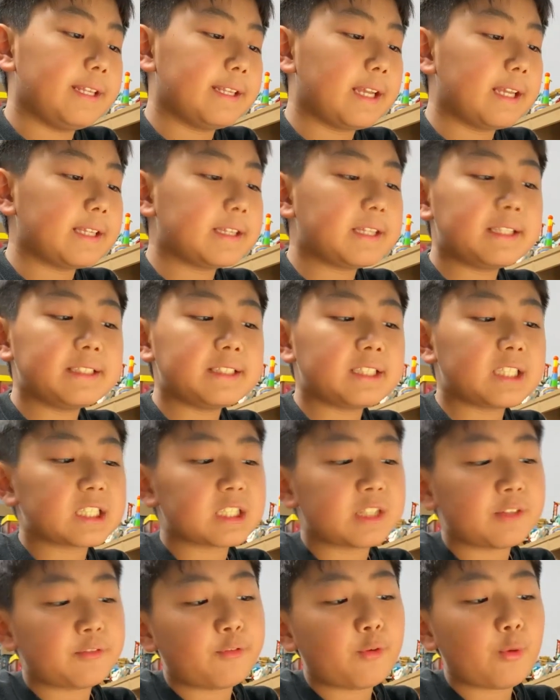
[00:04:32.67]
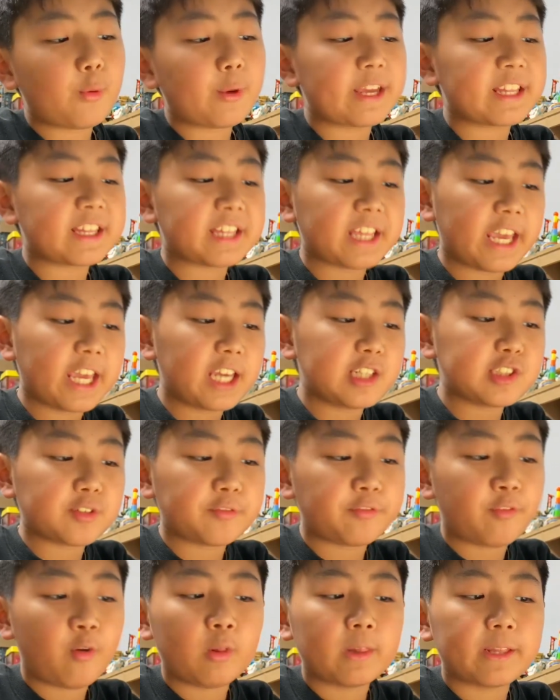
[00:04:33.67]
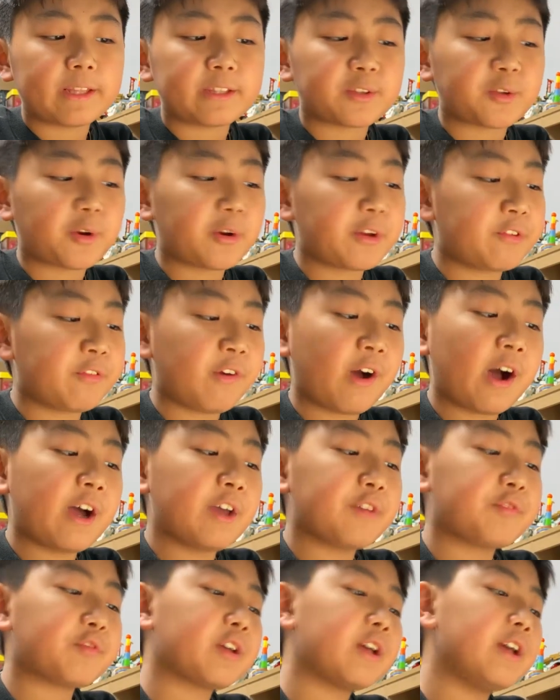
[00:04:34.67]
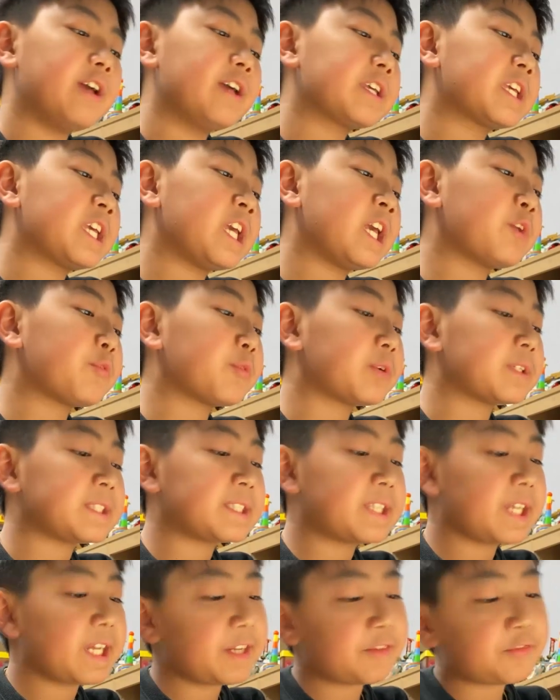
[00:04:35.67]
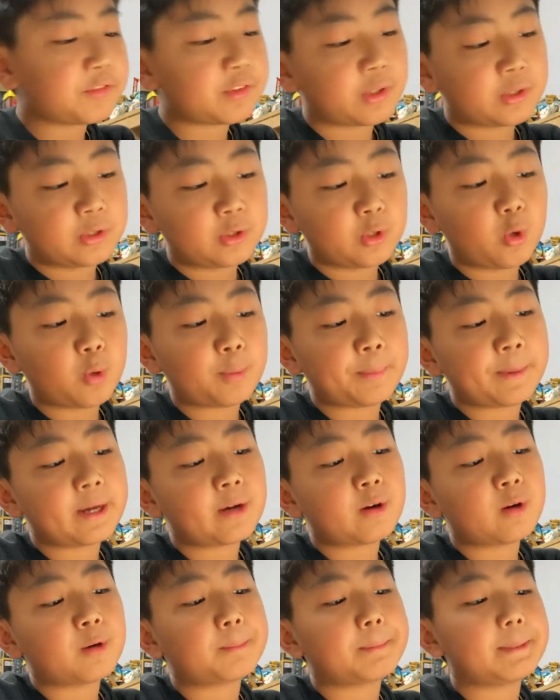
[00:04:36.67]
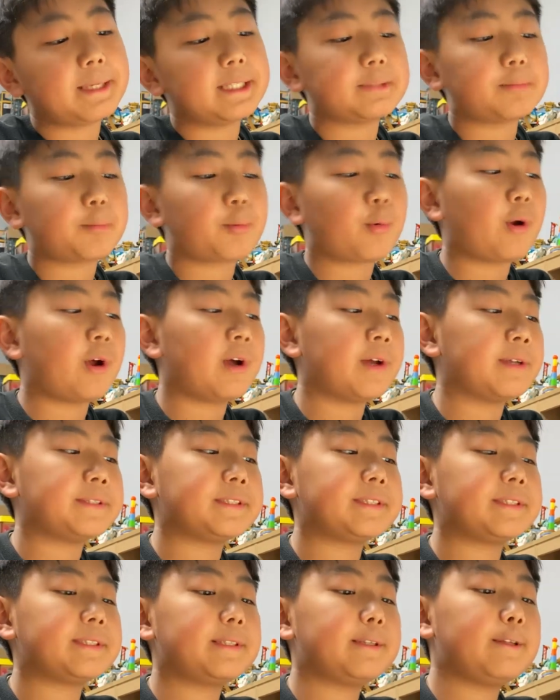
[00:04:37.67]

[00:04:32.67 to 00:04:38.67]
In 1964, at the age of only 35, King received the Nobel Peace Prize.